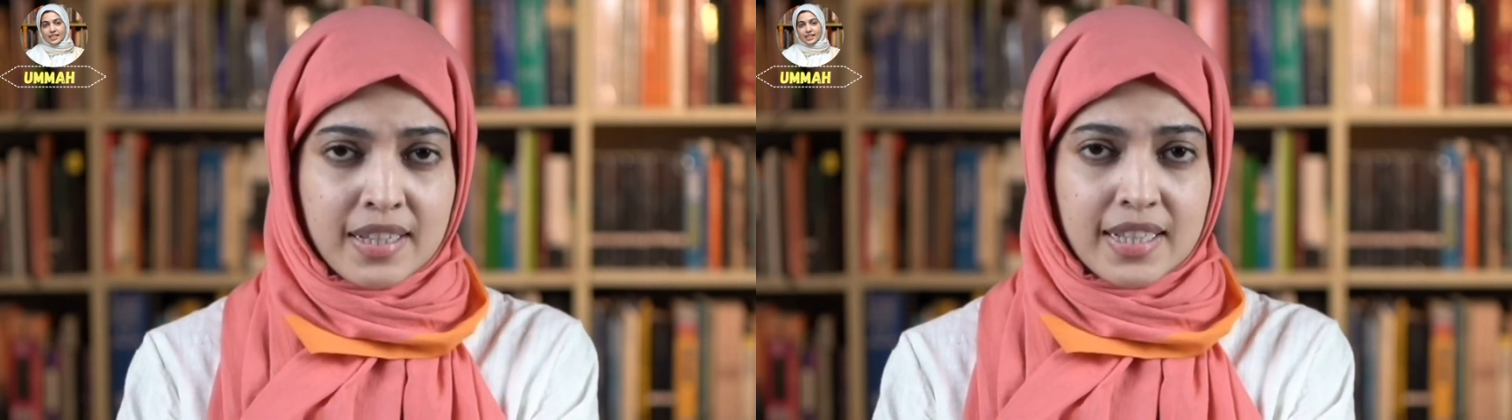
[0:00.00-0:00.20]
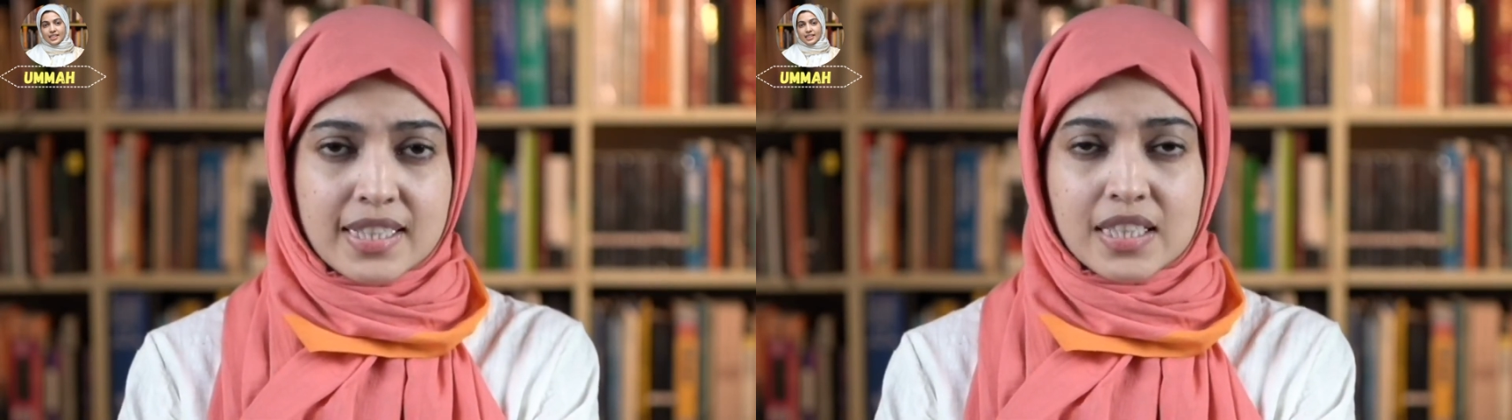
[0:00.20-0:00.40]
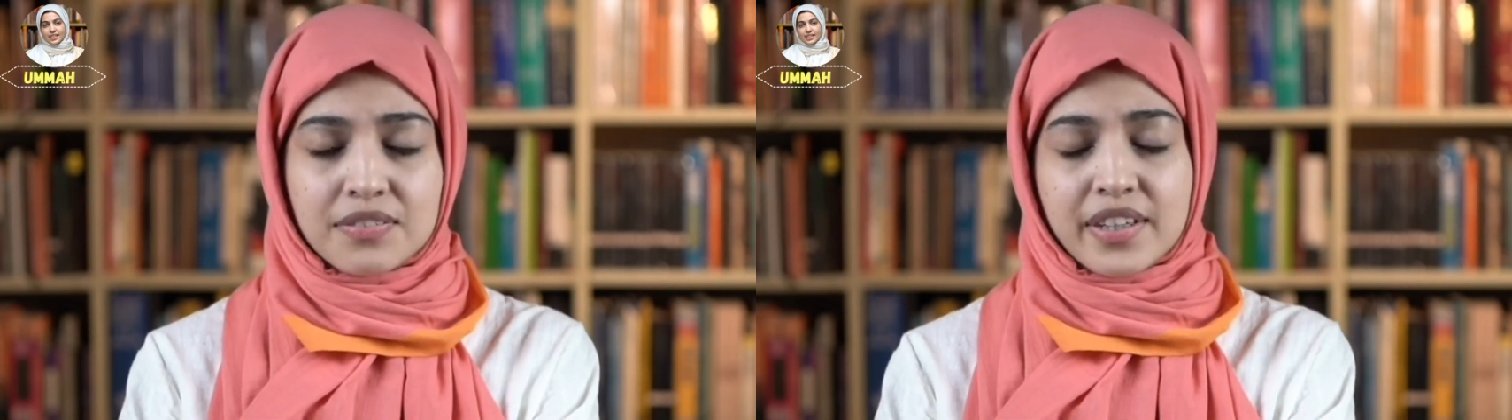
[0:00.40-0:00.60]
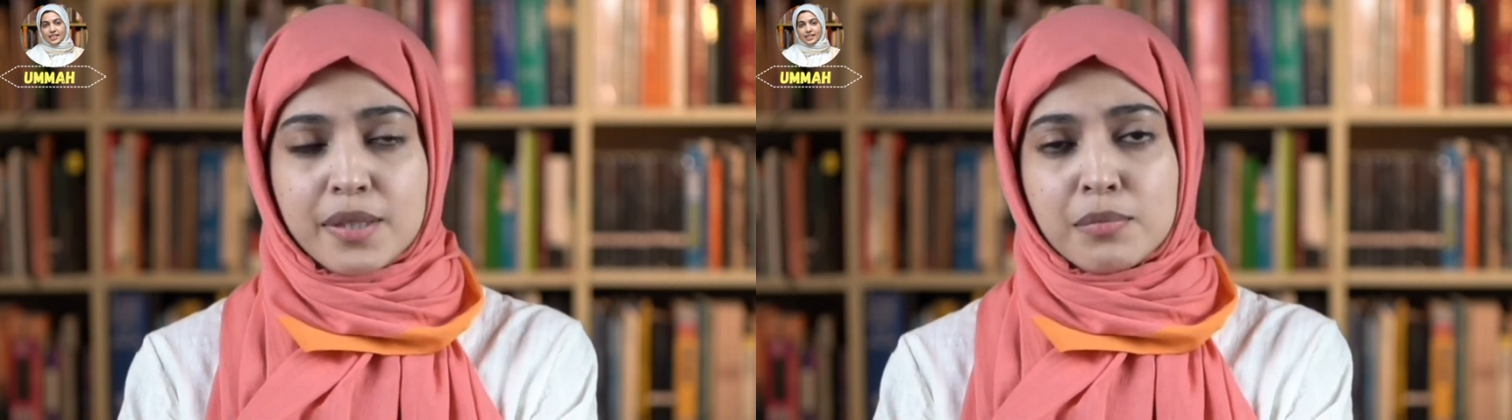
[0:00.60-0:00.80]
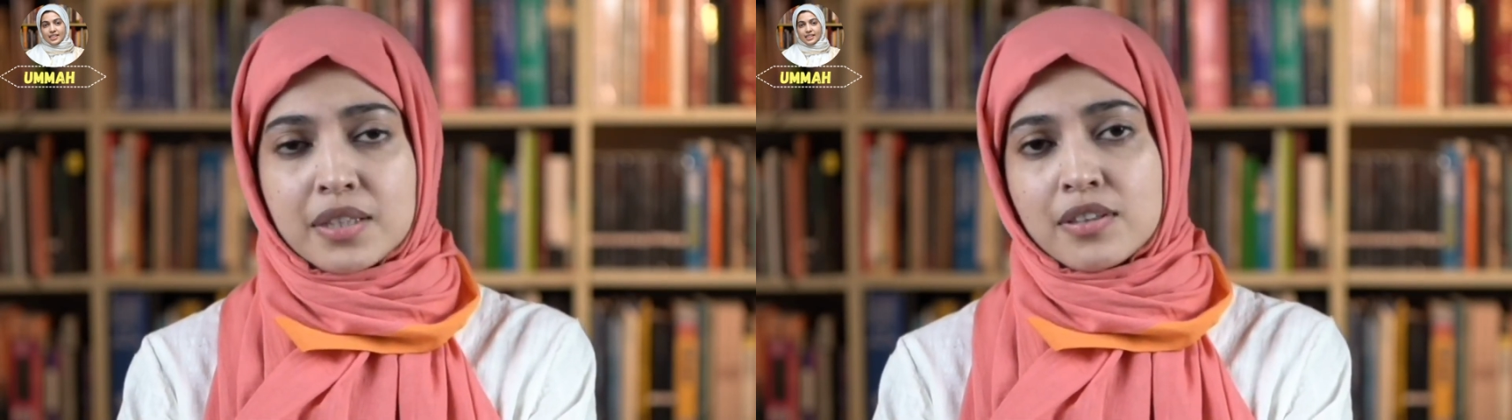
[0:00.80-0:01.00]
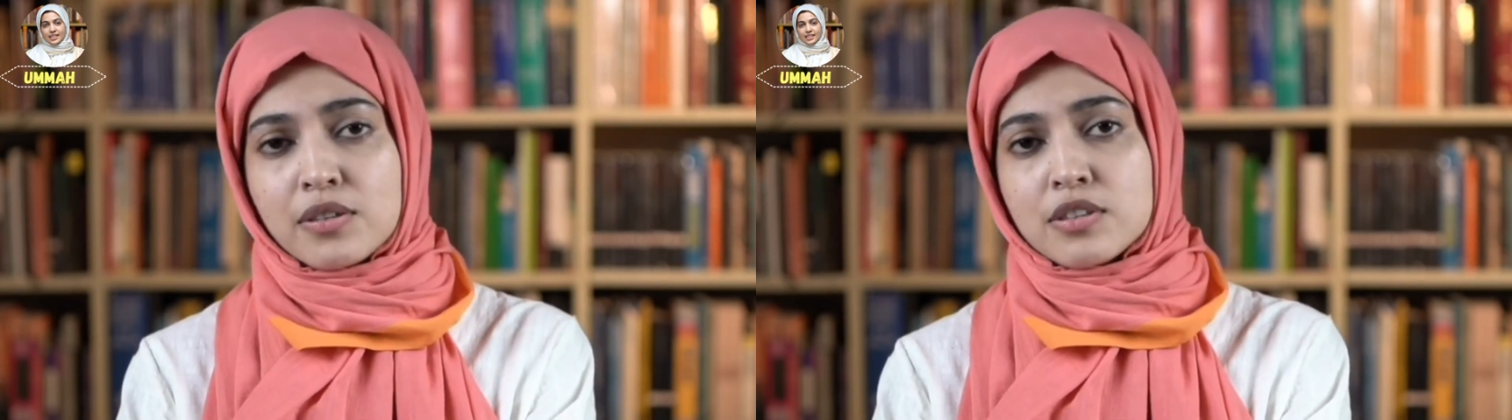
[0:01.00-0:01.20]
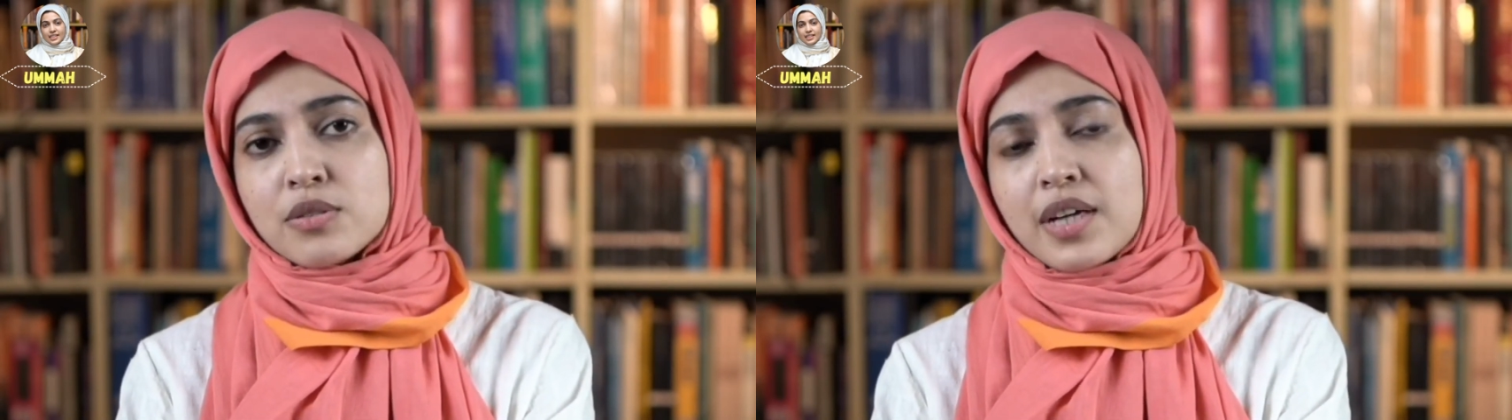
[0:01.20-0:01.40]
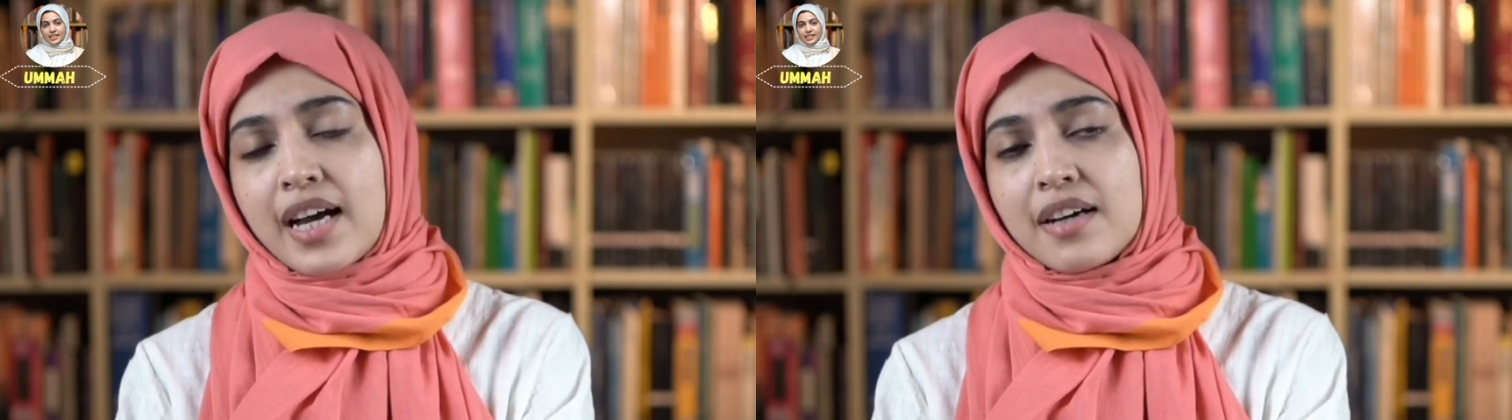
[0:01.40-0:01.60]
And Safa and Marwa
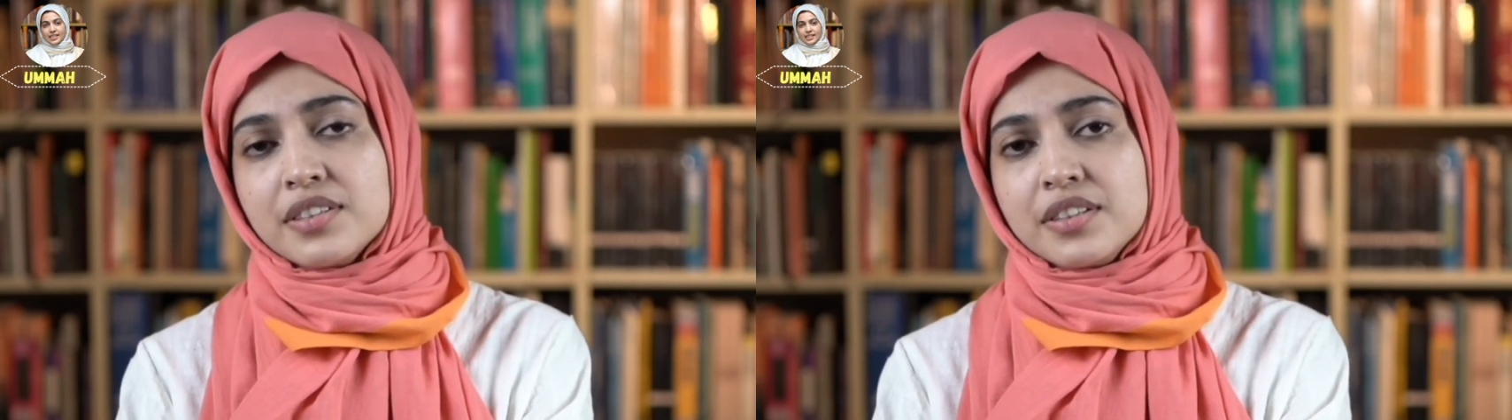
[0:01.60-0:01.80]
also have